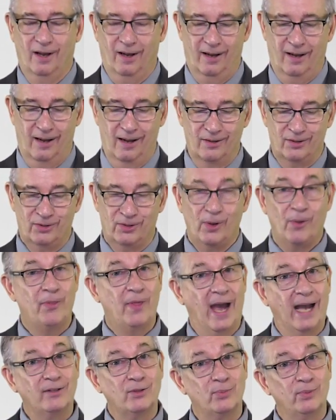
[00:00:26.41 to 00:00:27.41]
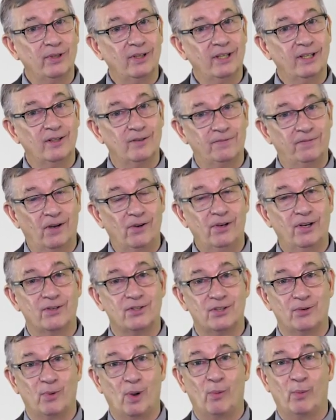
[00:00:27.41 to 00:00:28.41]
Uh, so that's really the
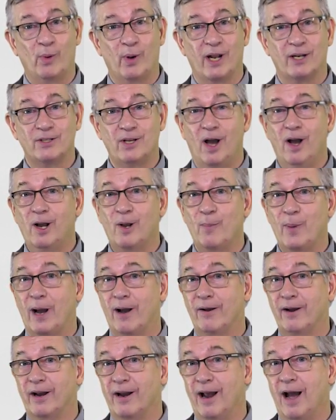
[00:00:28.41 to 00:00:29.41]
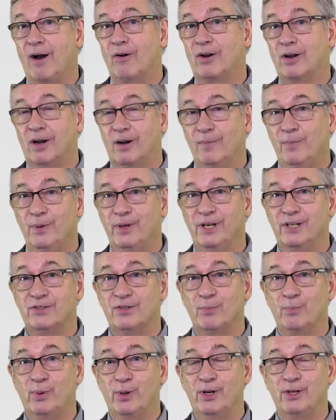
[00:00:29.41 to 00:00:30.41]
focus of what we want to talk about and how
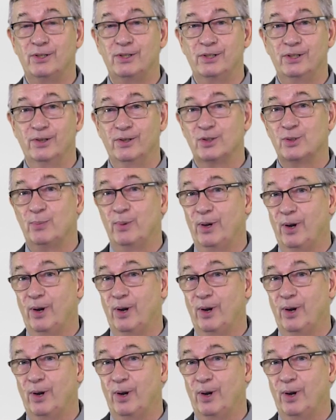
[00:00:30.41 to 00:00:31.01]
companies have put it to use,